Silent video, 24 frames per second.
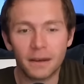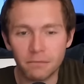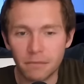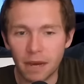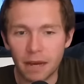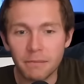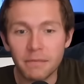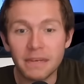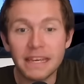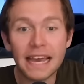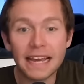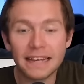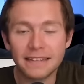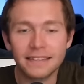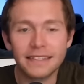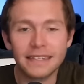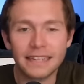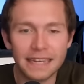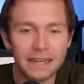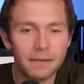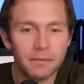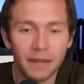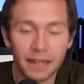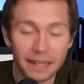I'm, I'm
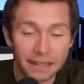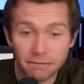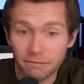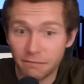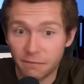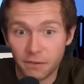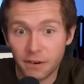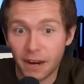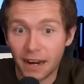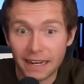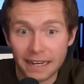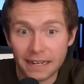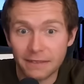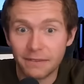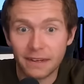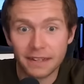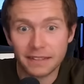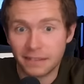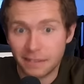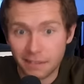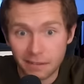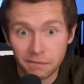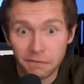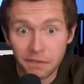guessing here, but like for any
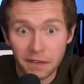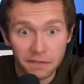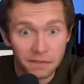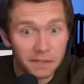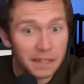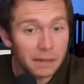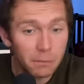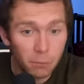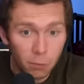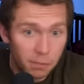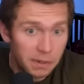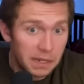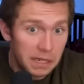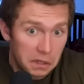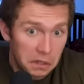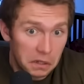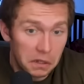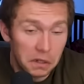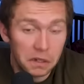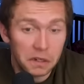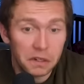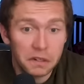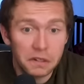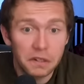investors, 15 would be
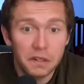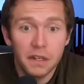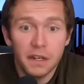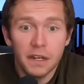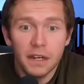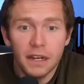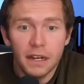good.